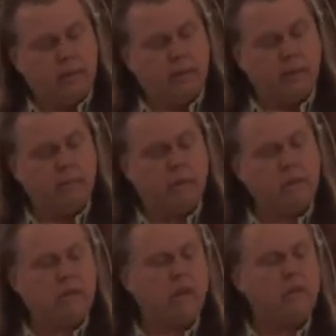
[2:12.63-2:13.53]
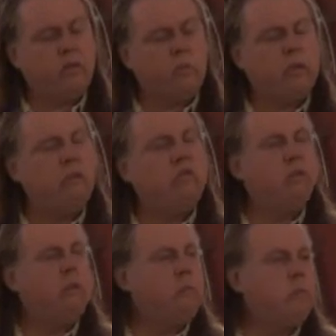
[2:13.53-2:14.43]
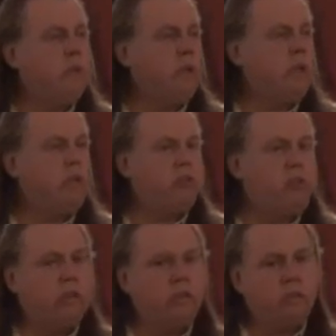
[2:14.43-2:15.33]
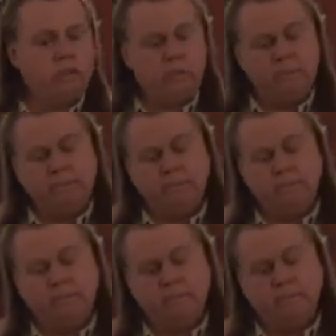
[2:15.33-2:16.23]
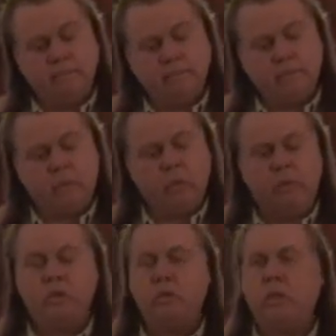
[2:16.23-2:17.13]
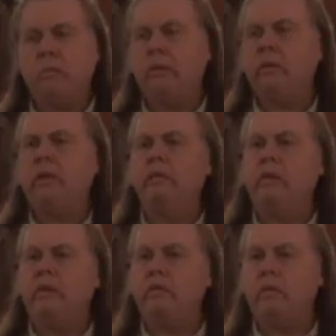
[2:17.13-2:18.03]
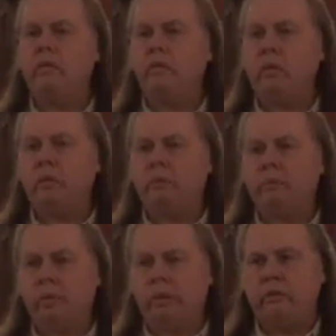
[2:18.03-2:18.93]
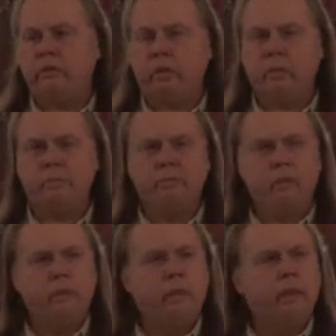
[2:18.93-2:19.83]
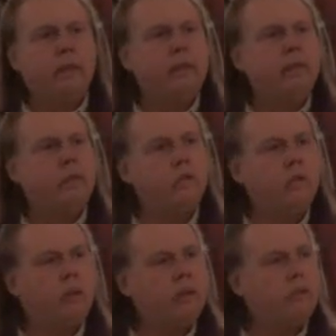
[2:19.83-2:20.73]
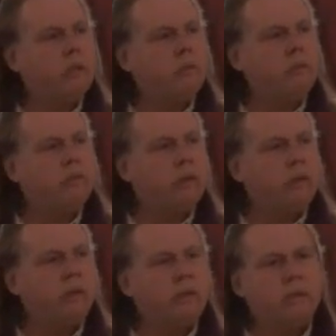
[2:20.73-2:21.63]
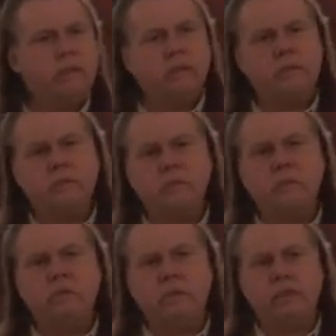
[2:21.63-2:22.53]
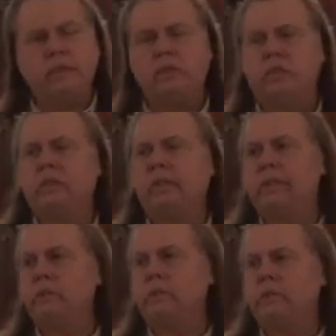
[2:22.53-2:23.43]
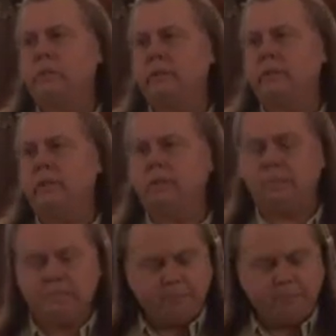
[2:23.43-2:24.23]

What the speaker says: Now my dogs, where do they fit in between the ancient and the new? They're right in between, about 9,000 years old. They've been breeding true. Little drawings they've been finding, and little king's seals and all this.